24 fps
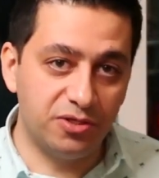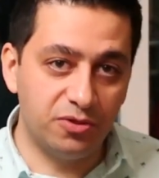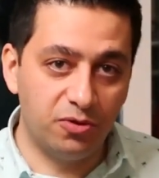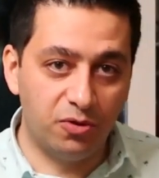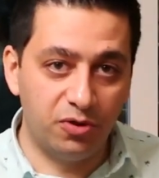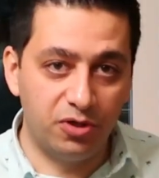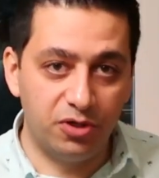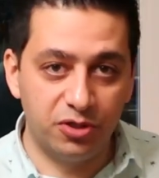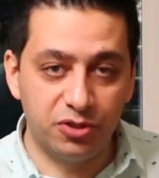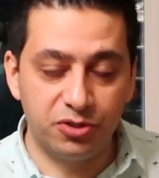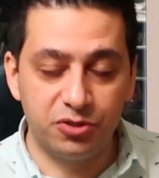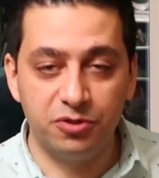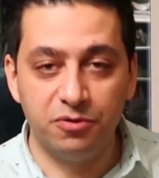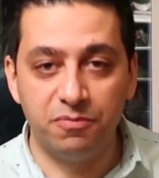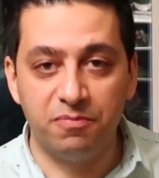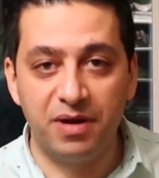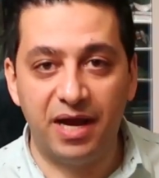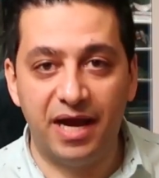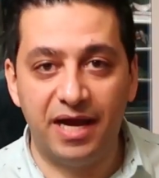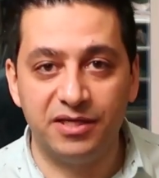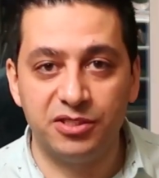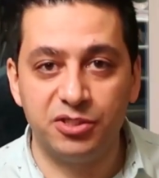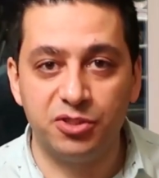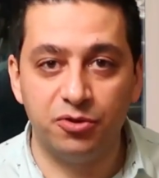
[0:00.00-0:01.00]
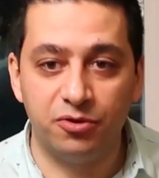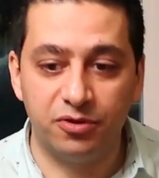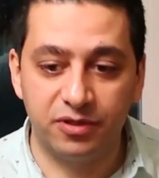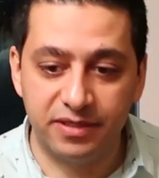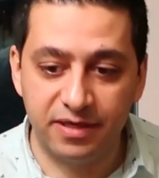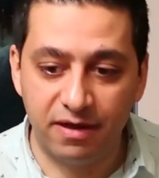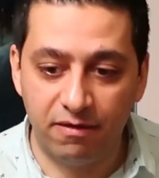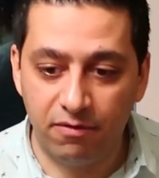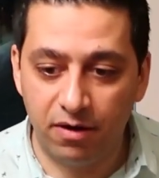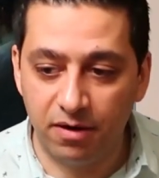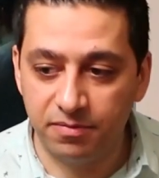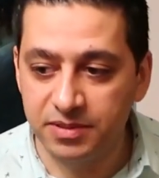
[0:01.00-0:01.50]
in order to pass your
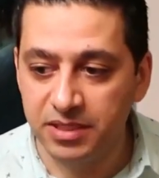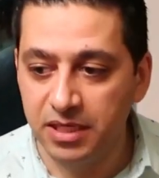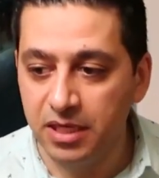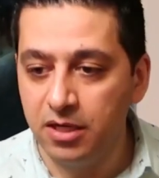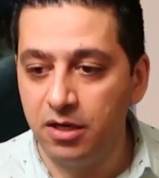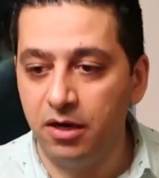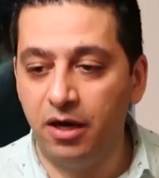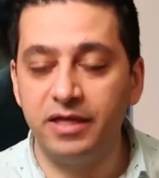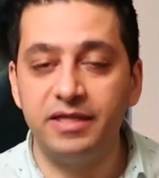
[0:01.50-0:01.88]
DevOps.